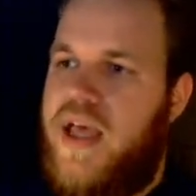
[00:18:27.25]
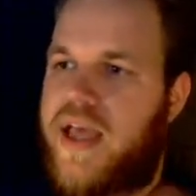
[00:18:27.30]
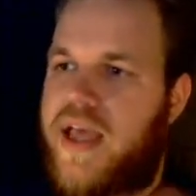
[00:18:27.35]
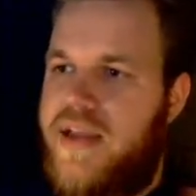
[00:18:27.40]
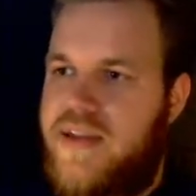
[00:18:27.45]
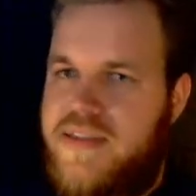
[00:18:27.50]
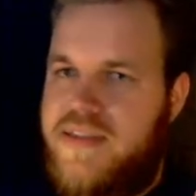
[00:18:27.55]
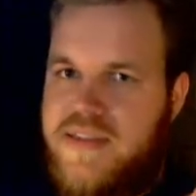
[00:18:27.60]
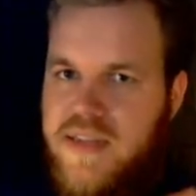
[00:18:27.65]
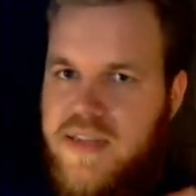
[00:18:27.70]

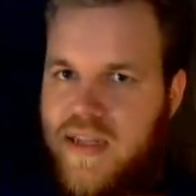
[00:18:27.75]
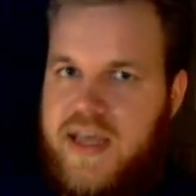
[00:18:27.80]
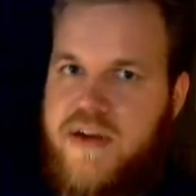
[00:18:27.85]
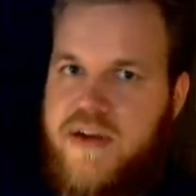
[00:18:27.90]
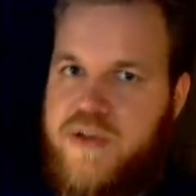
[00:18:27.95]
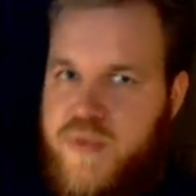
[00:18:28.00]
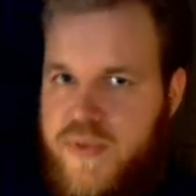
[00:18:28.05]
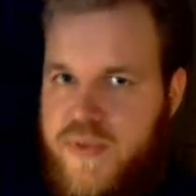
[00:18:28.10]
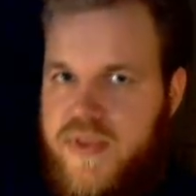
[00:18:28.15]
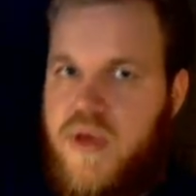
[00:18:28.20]
And it's the
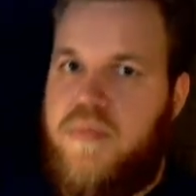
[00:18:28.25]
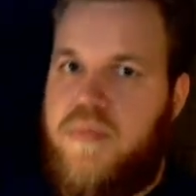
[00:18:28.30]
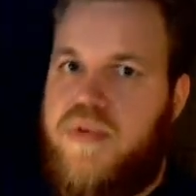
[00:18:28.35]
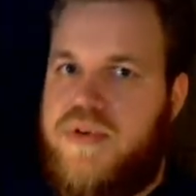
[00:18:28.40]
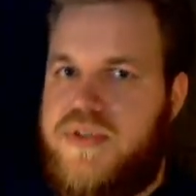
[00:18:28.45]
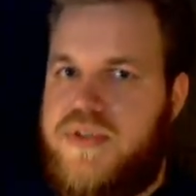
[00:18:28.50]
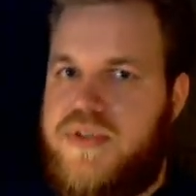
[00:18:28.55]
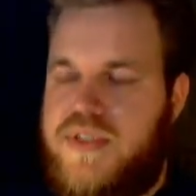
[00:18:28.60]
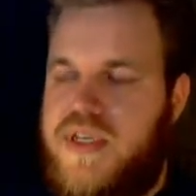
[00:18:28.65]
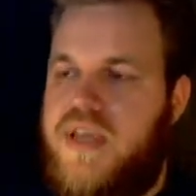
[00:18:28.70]
letters with
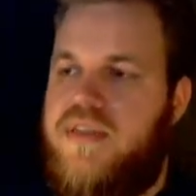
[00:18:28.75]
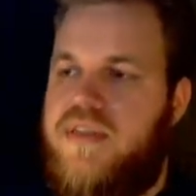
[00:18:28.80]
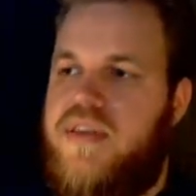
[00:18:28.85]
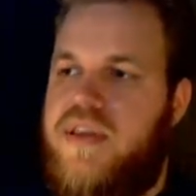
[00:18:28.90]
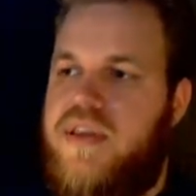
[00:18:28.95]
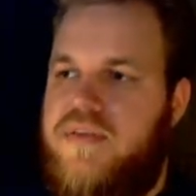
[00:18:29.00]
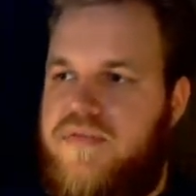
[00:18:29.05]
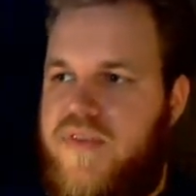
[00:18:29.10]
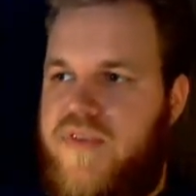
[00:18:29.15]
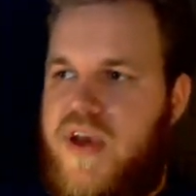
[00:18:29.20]
numbers
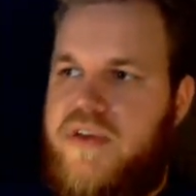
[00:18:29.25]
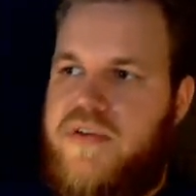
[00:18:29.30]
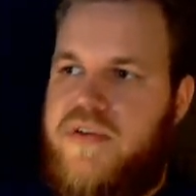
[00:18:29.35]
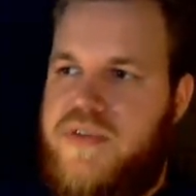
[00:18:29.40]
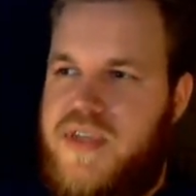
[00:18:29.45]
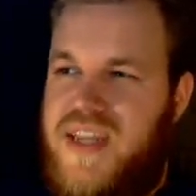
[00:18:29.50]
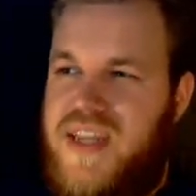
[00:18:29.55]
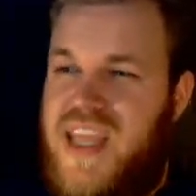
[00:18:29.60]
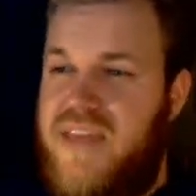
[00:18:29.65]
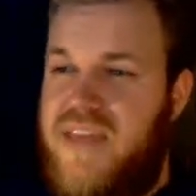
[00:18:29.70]
that
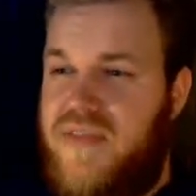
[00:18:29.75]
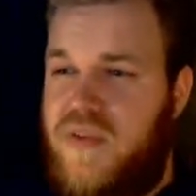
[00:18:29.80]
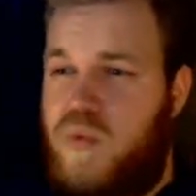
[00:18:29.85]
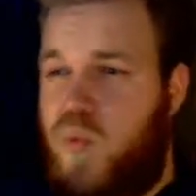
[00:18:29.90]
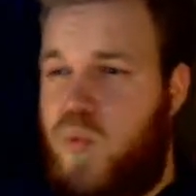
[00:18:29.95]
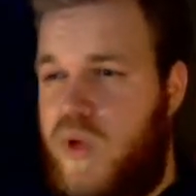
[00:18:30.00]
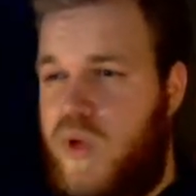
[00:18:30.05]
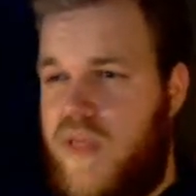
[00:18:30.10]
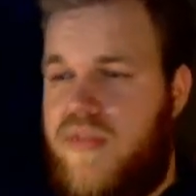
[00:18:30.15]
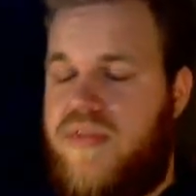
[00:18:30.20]
factors in,
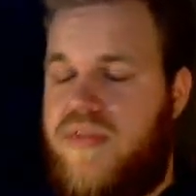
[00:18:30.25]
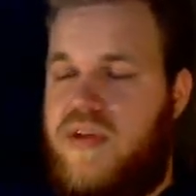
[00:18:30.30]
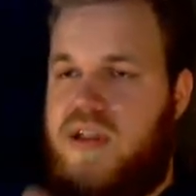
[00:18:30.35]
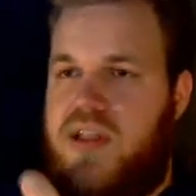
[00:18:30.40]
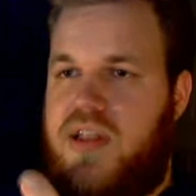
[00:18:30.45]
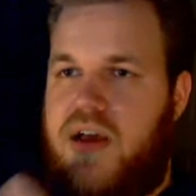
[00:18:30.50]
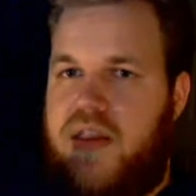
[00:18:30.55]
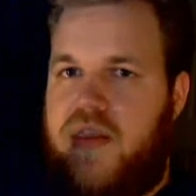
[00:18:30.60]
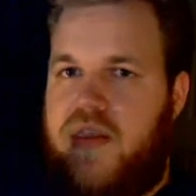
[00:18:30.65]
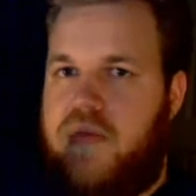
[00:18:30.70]
even with
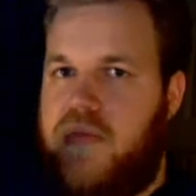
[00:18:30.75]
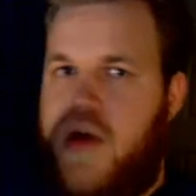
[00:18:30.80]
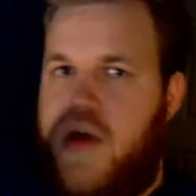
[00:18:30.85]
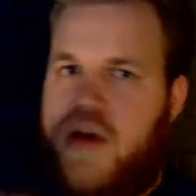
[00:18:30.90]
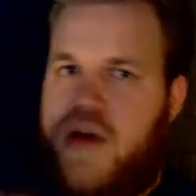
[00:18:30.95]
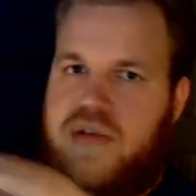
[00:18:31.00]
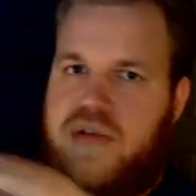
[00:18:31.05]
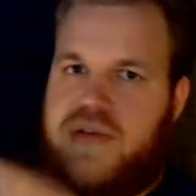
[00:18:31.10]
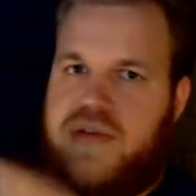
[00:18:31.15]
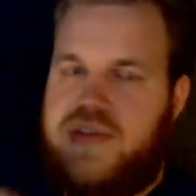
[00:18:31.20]
a lot of the
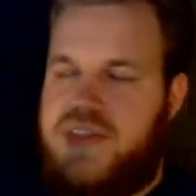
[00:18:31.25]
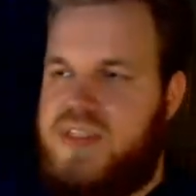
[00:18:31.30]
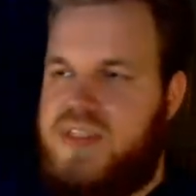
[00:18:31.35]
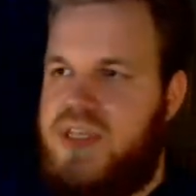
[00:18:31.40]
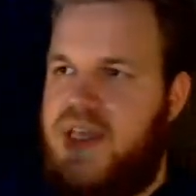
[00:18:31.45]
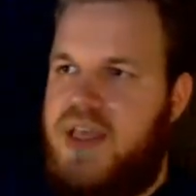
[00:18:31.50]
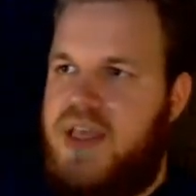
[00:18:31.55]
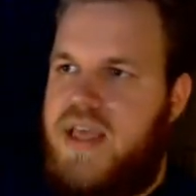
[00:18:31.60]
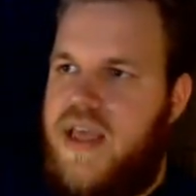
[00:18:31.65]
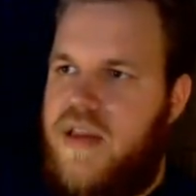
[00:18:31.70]

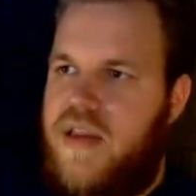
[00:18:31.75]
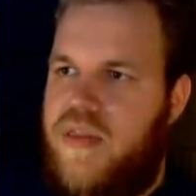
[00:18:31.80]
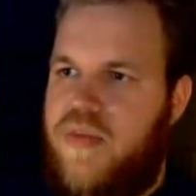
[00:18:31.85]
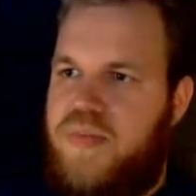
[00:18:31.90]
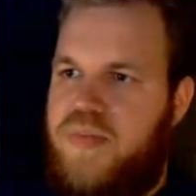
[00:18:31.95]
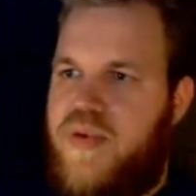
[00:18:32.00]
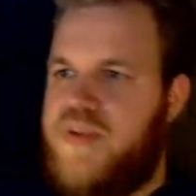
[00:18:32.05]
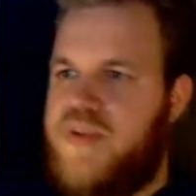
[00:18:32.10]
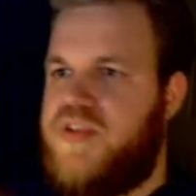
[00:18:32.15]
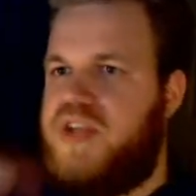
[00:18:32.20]
models and
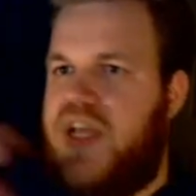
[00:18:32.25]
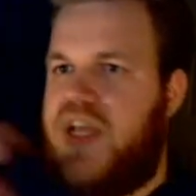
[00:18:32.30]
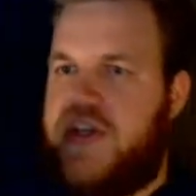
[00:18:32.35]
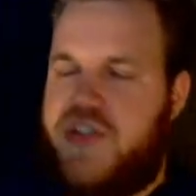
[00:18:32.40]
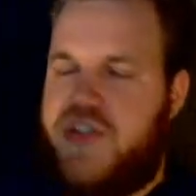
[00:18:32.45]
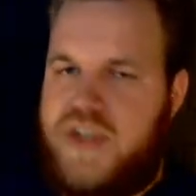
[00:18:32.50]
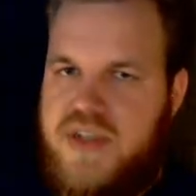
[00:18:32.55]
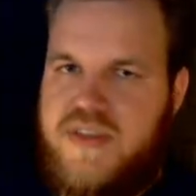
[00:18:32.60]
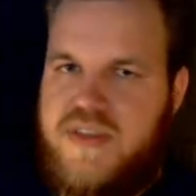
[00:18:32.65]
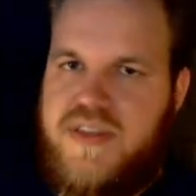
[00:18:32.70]
the
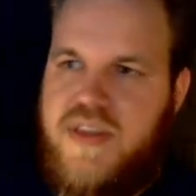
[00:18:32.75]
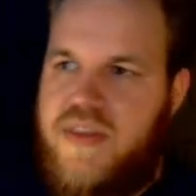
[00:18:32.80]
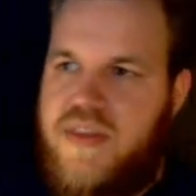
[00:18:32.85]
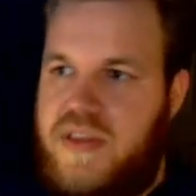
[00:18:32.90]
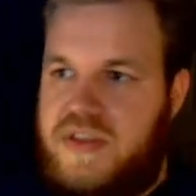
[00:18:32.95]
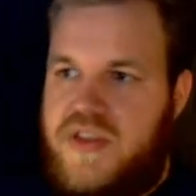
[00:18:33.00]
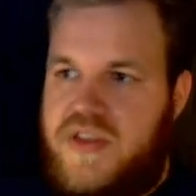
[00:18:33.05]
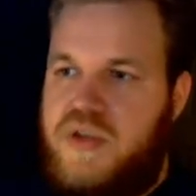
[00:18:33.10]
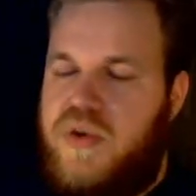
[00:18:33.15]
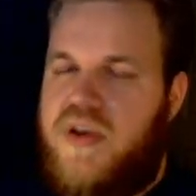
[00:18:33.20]
projections,
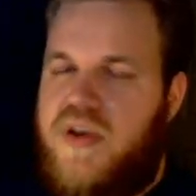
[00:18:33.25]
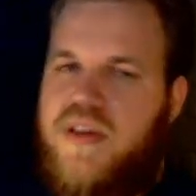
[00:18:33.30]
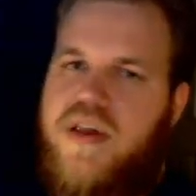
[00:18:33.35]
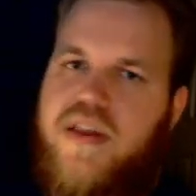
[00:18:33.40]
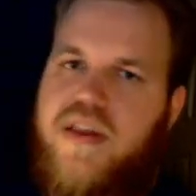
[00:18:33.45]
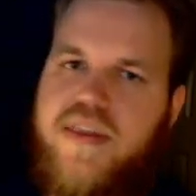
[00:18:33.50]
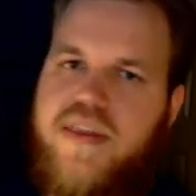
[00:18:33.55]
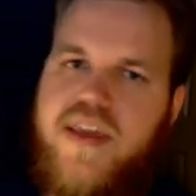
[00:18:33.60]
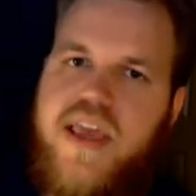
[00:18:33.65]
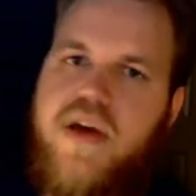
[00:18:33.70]
and this doing a
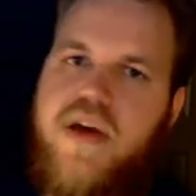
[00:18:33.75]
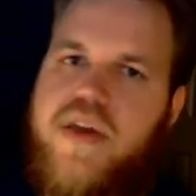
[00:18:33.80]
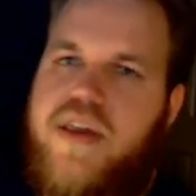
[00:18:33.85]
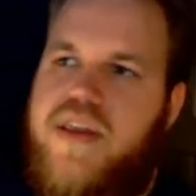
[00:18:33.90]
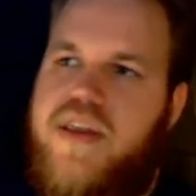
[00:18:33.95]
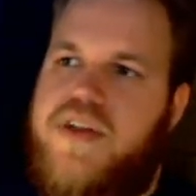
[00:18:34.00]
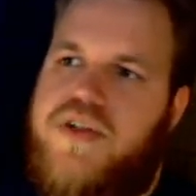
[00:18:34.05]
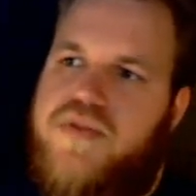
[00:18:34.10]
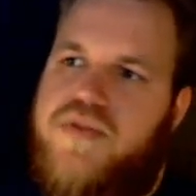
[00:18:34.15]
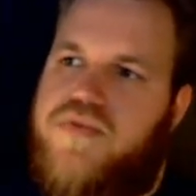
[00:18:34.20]
lot of the
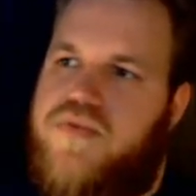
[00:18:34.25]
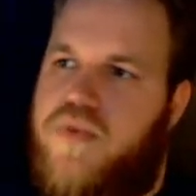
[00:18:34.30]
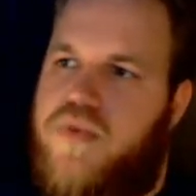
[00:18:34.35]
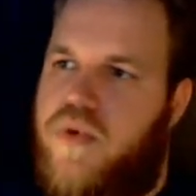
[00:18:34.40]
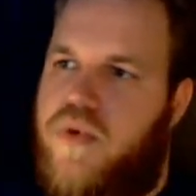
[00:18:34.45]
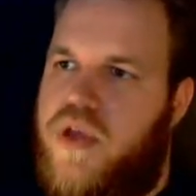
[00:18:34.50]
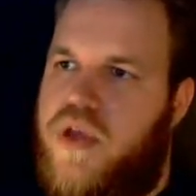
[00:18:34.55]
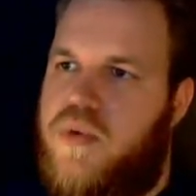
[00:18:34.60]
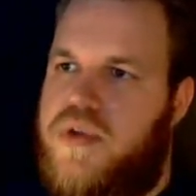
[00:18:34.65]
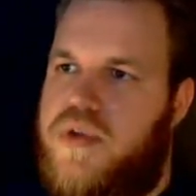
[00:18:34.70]
calculation
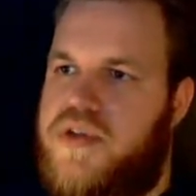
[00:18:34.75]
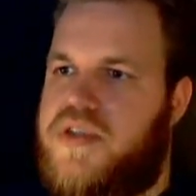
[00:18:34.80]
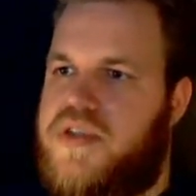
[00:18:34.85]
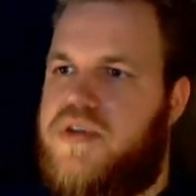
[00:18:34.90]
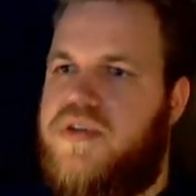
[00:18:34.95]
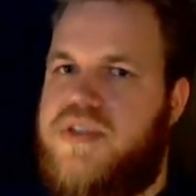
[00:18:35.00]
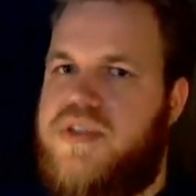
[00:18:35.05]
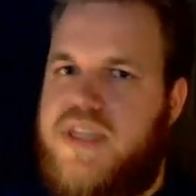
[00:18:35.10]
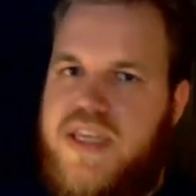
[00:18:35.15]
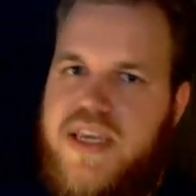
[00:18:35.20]
for you when you
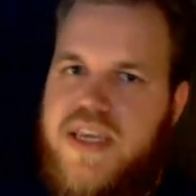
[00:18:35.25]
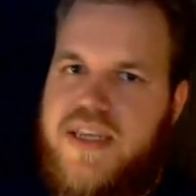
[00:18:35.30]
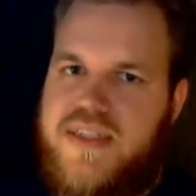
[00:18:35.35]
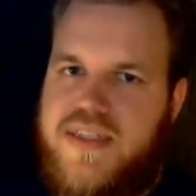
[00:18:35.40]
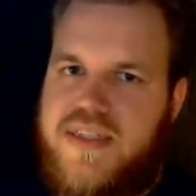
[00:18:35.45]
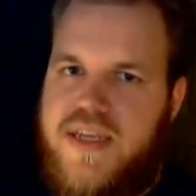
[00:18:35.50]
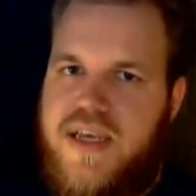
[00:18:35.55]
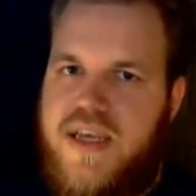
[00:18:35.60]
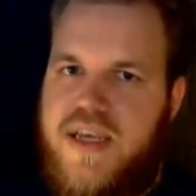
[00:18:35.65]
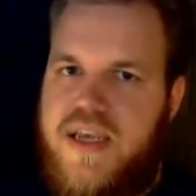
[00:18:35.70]
start to
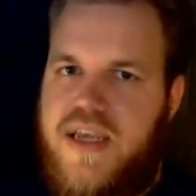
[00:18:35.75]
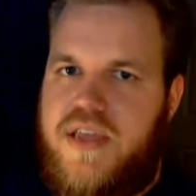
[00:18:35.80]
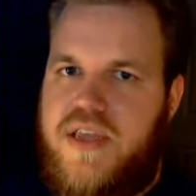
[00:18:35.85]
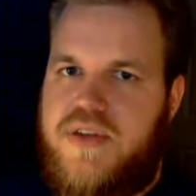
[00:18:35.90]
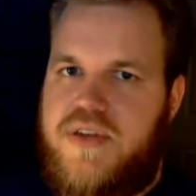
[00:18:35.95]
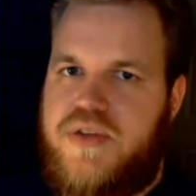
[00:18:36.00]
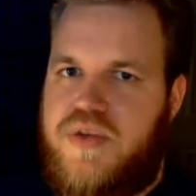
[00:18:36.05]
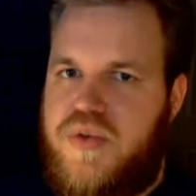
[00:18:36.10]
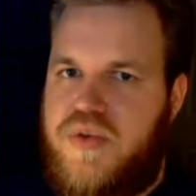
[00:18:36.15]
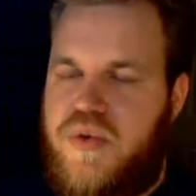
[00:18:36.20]
get
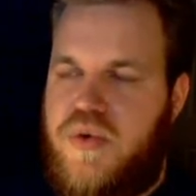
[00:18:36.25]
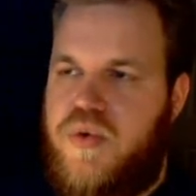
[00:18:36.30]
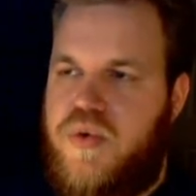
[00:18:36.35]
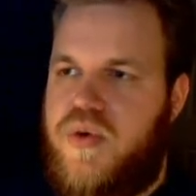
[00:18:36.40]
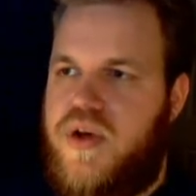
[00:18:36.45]
into,